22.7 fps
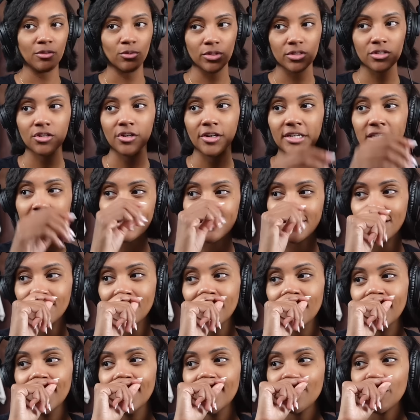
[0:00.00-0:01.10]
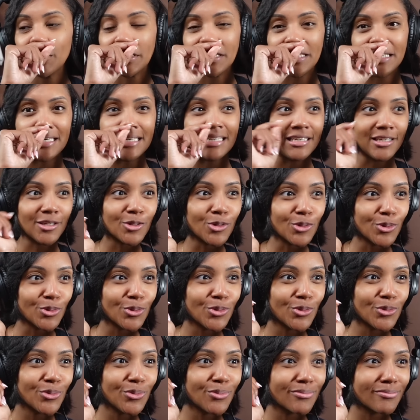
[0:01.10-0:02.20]
was crazy with the
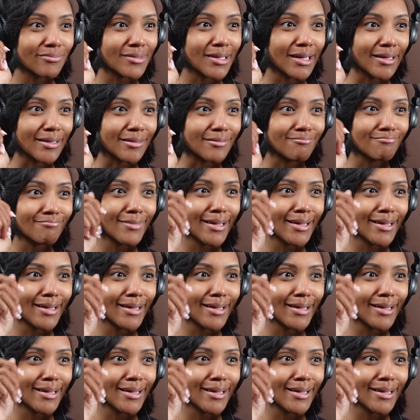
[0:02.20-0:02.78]
eagle, like